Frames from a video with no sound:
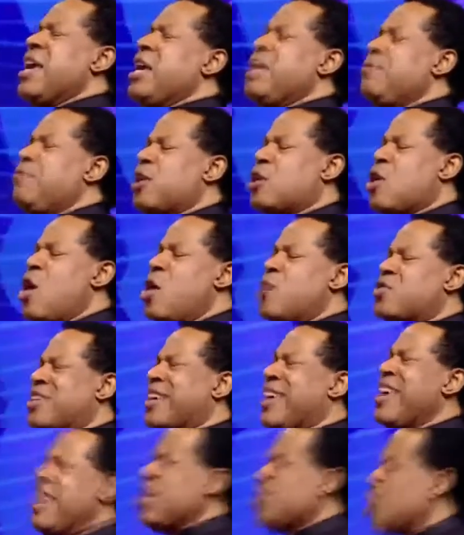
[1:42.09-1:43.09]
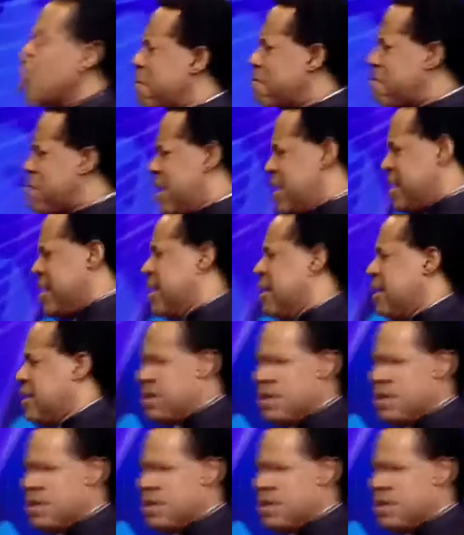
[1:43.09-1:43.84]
It becomes kingdom money.